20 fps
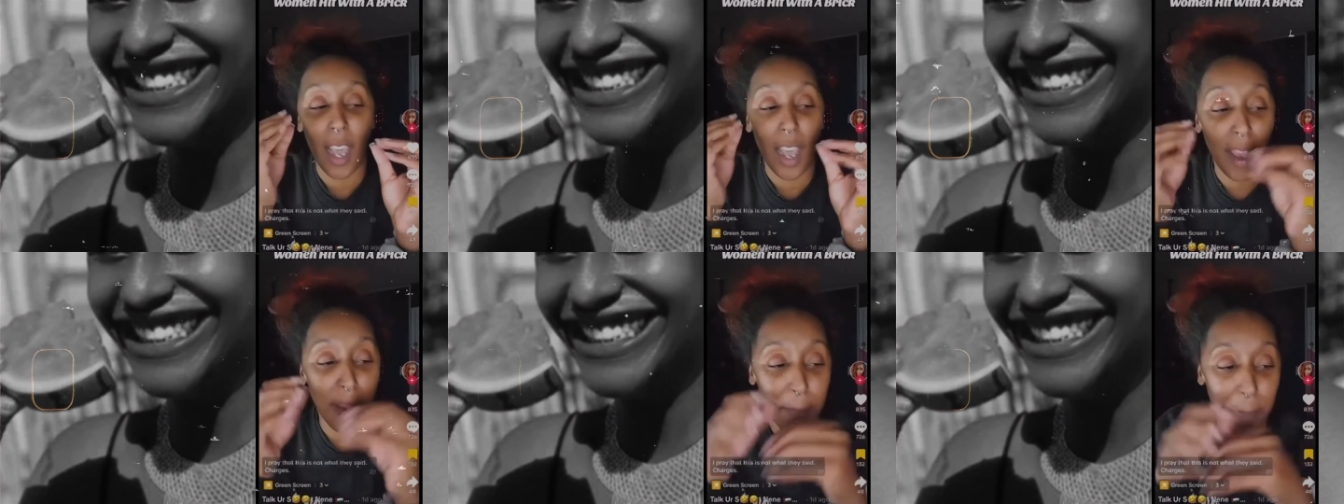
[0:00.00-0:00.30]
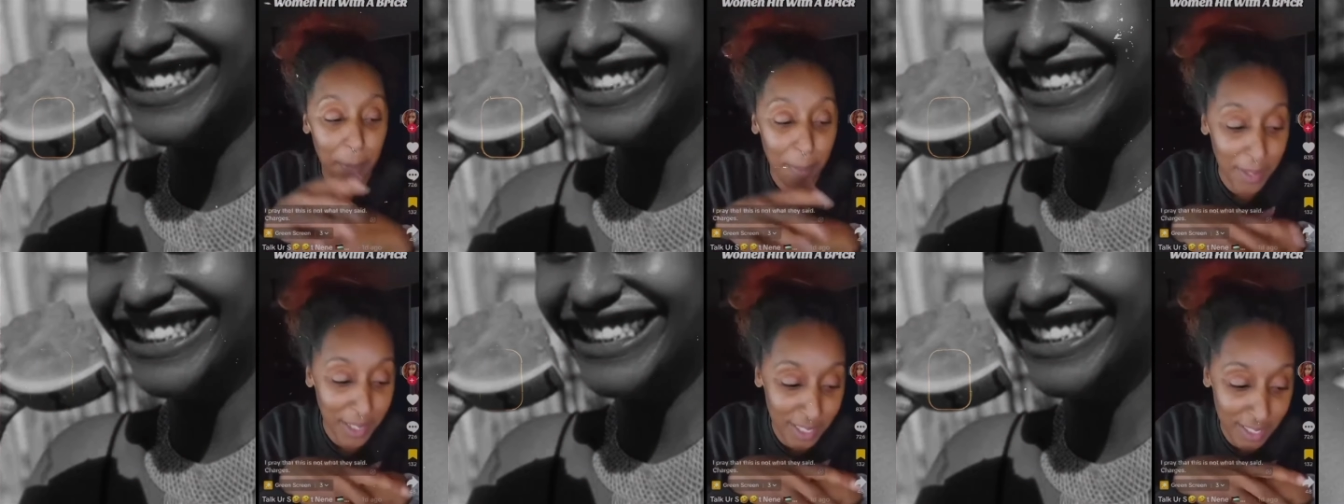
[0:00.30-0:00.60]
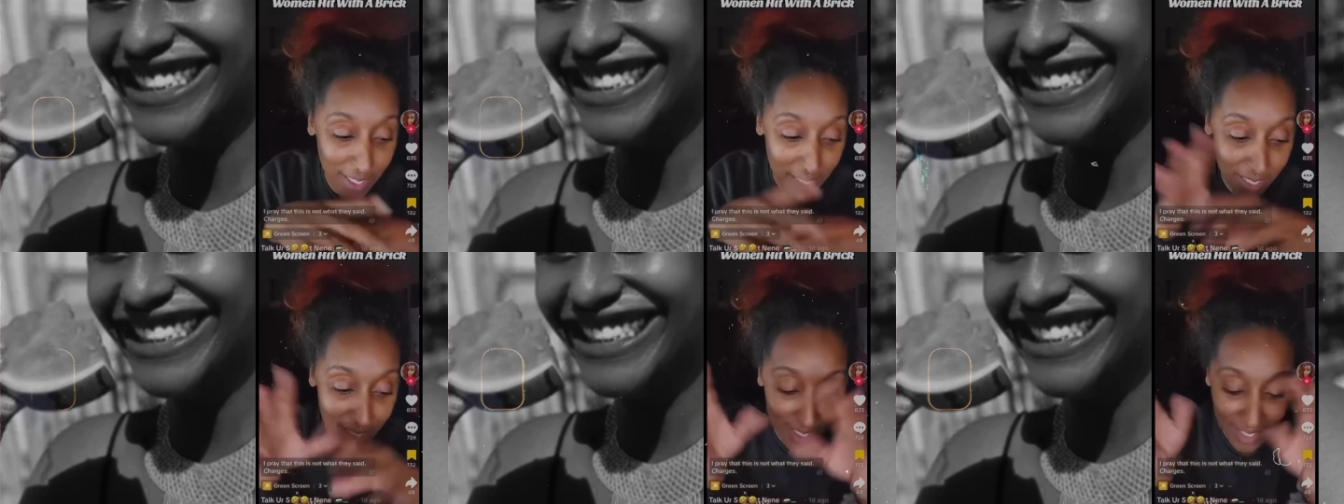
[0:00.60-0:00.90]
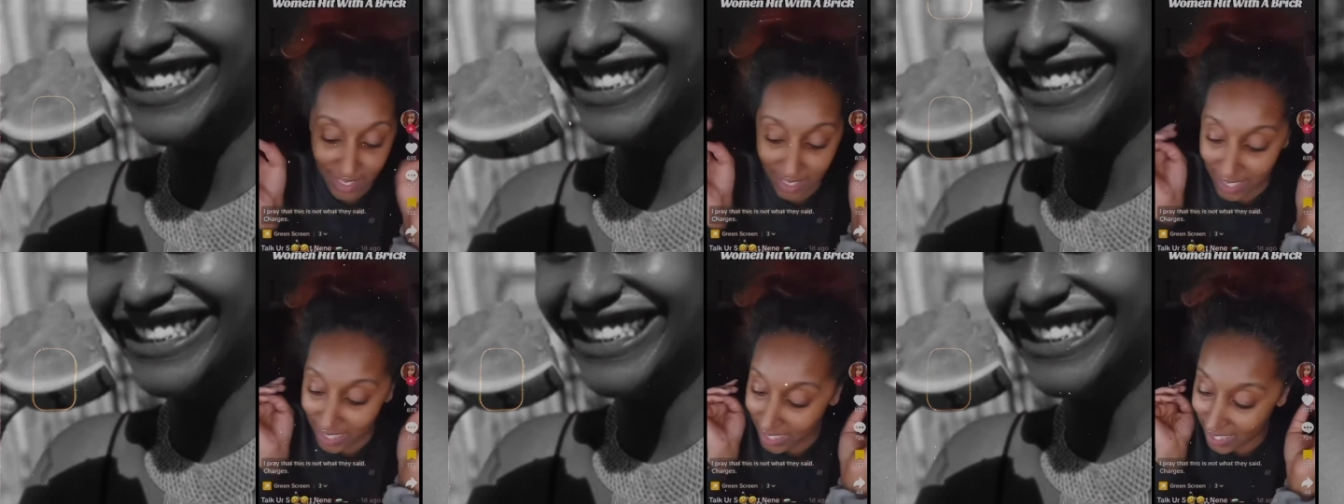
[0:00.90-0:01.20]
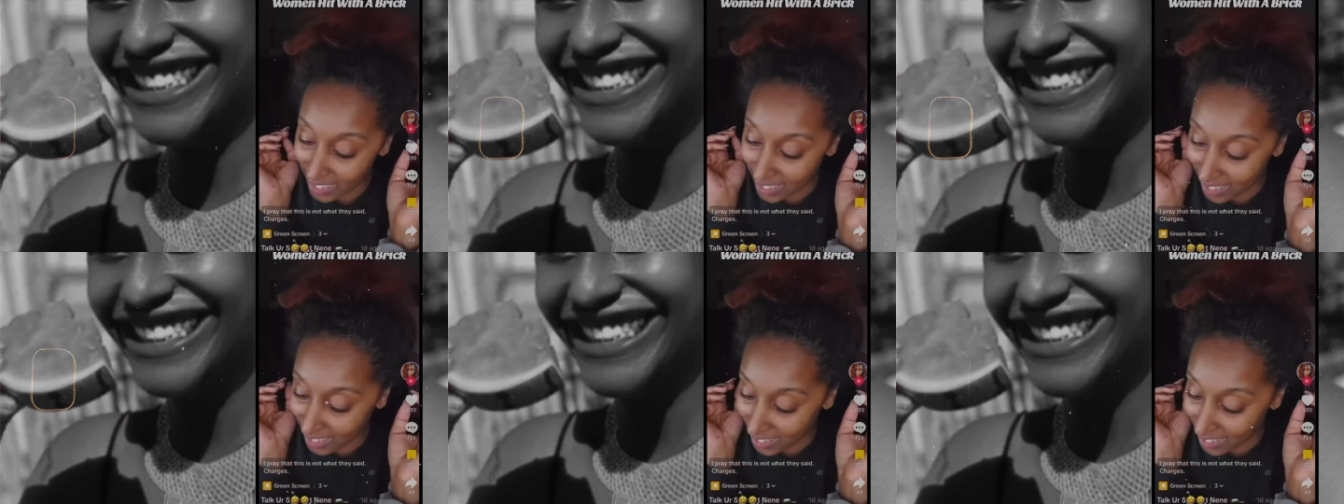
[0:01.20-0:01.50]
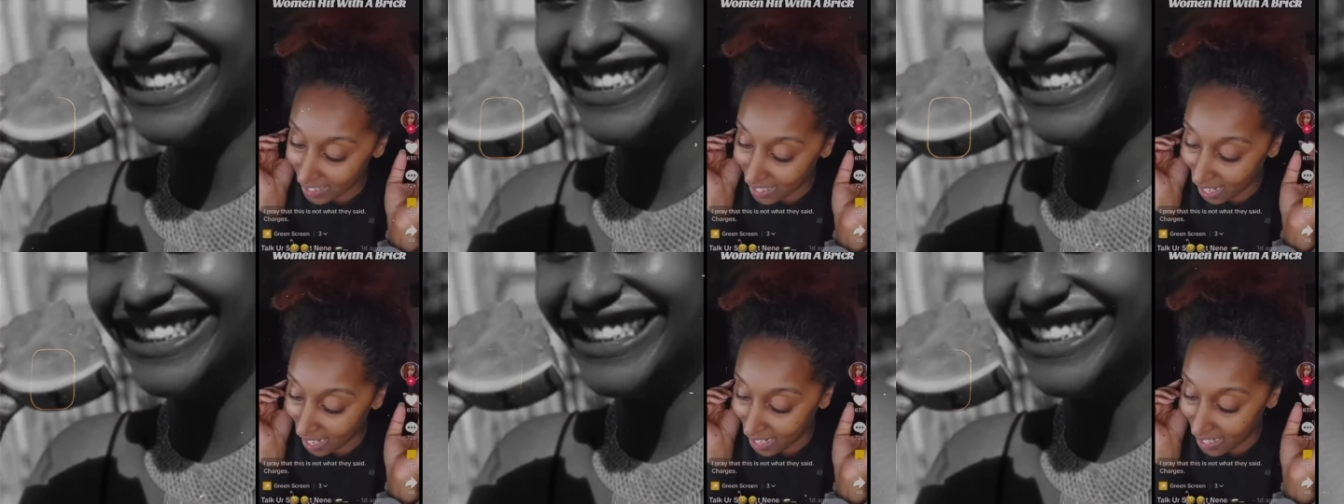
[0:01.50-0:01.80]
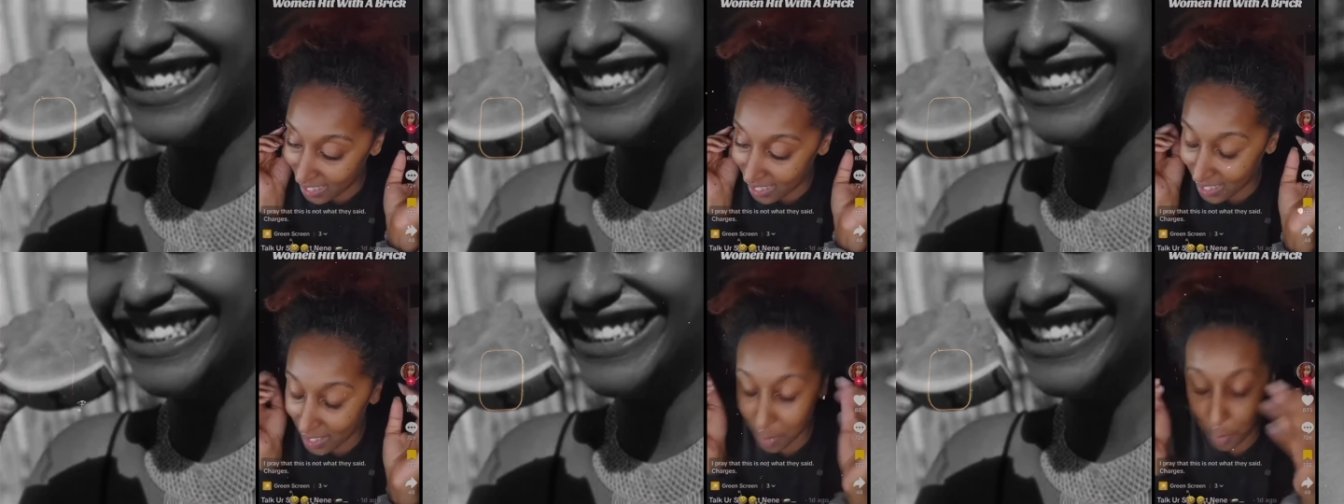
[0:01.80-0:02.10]
I pray that this is
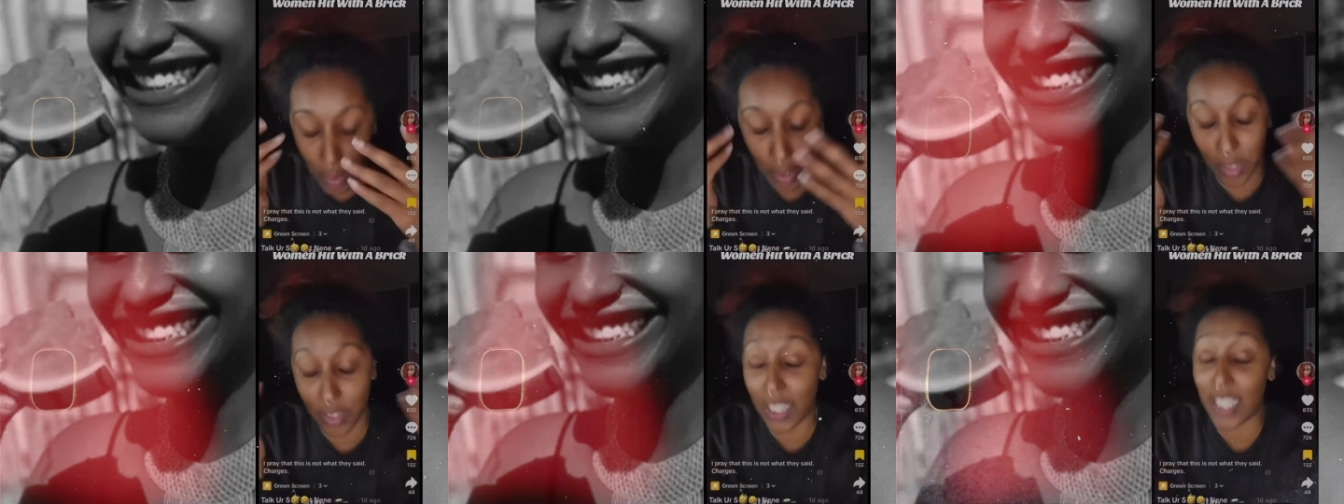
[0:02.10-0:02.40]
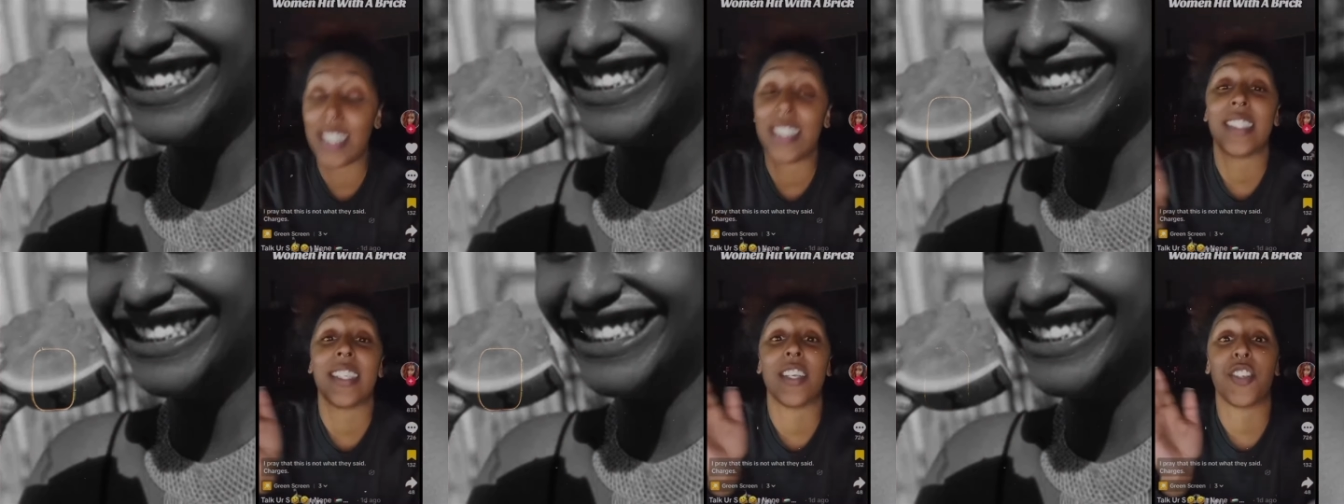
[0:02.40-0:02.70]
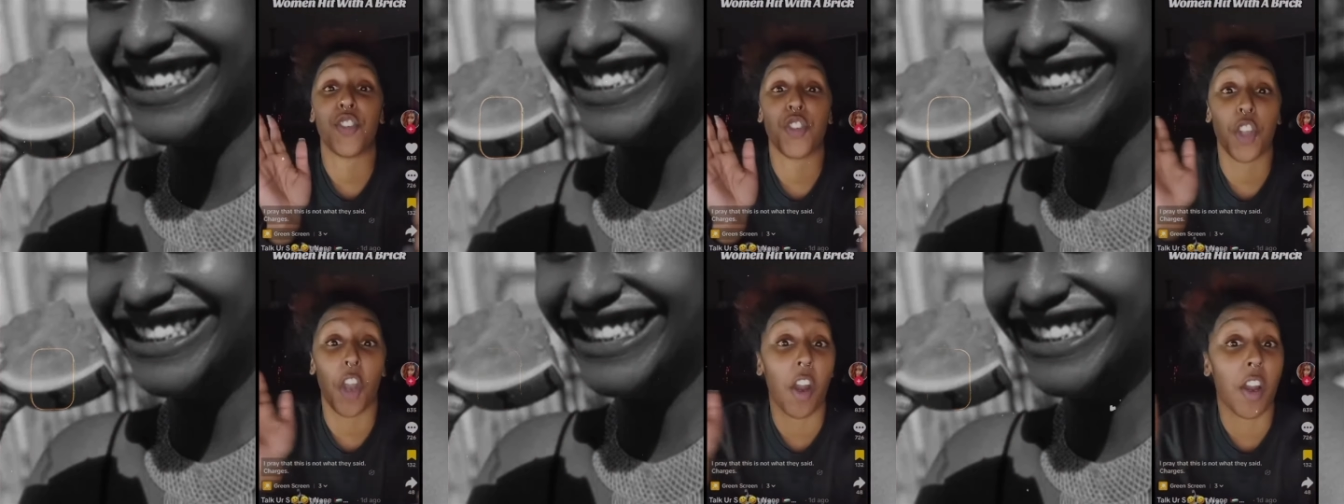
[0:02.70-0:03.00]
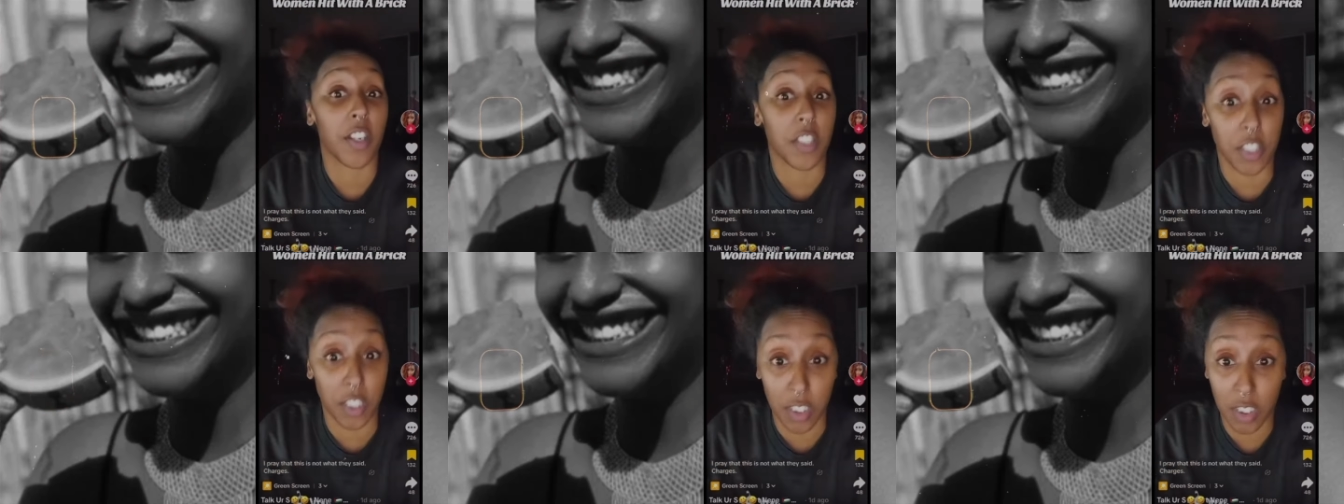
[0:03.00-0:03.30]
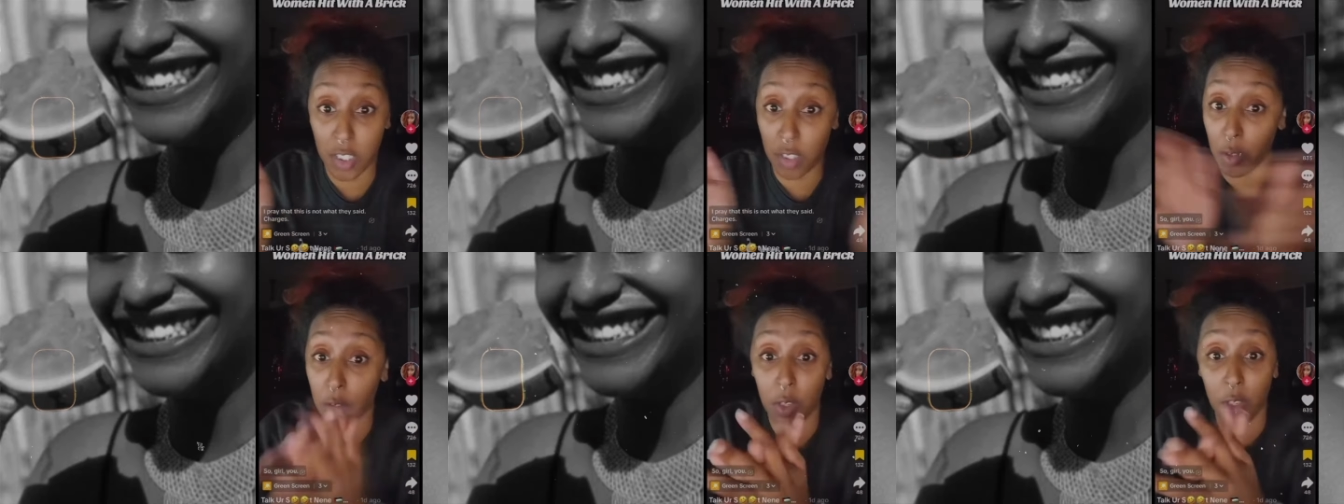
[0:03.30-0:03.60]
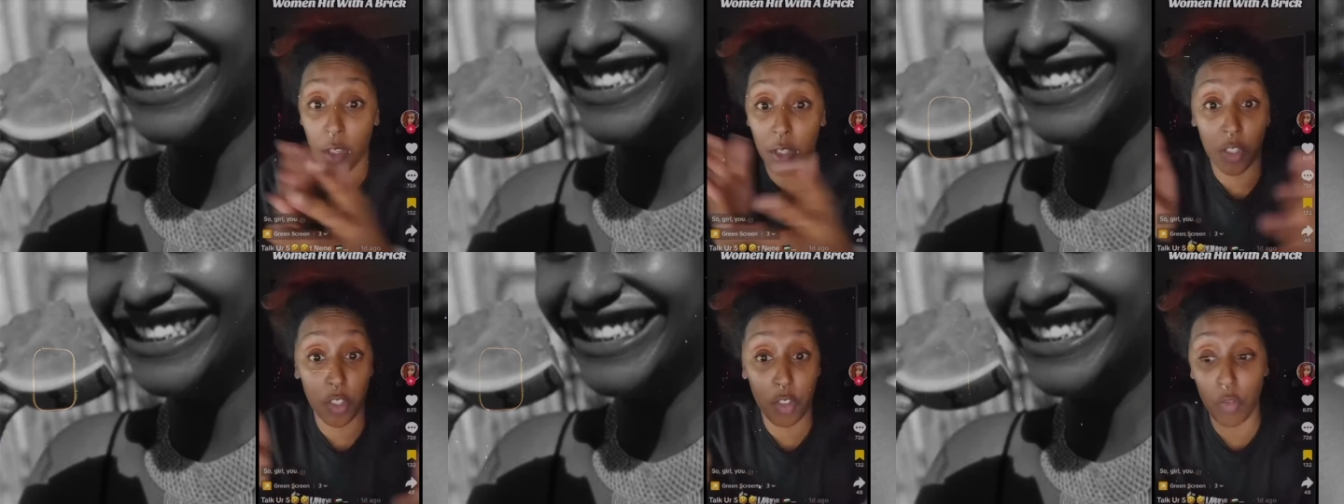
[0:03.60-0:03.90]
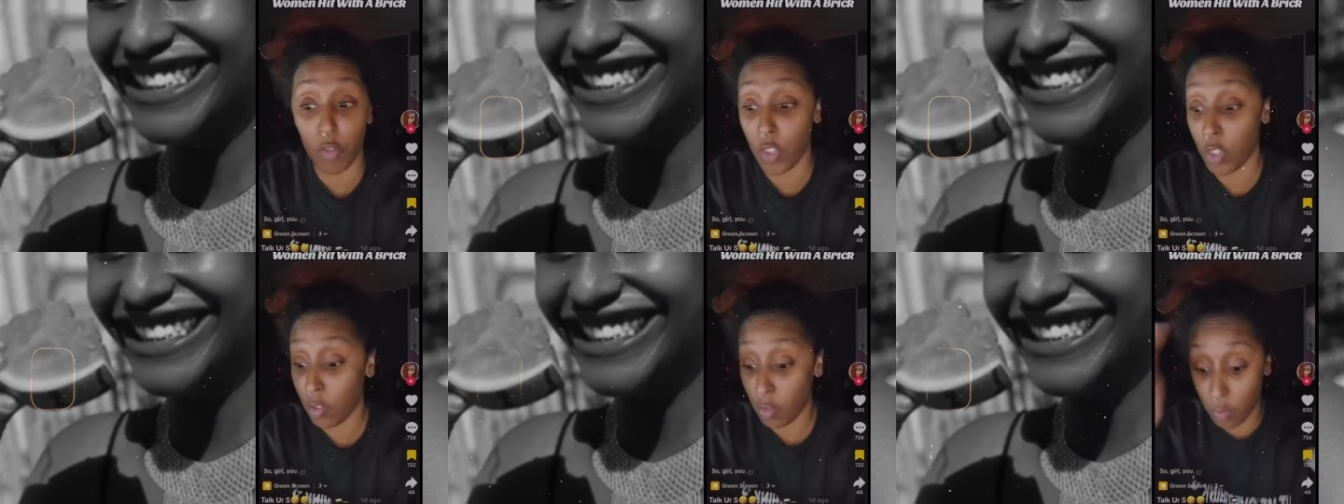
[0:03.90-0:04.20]
not, well, they said charges. So girl,
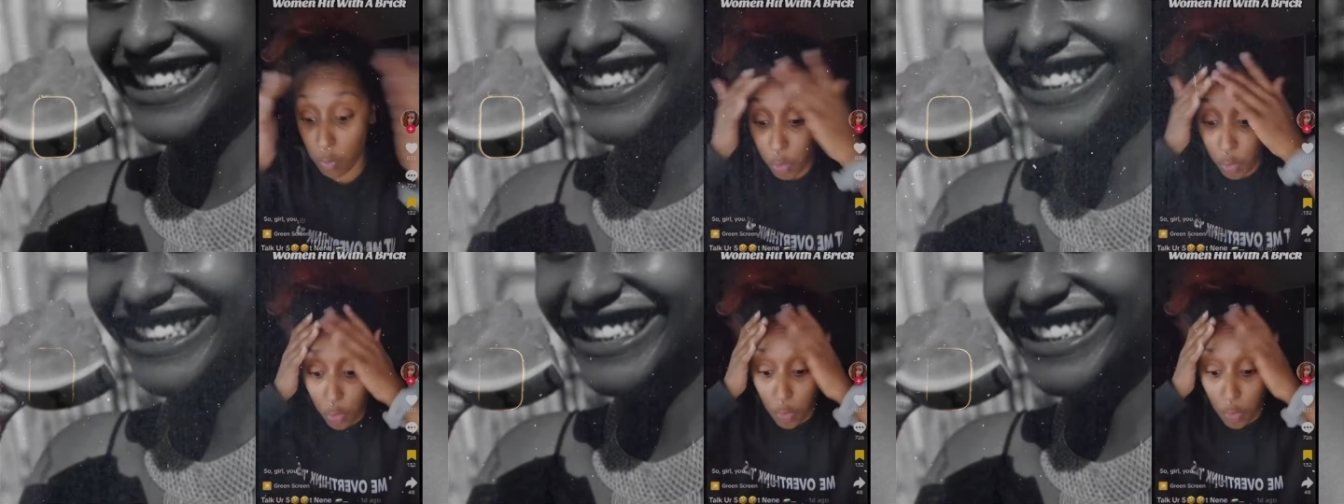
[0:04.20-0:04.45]
you, you,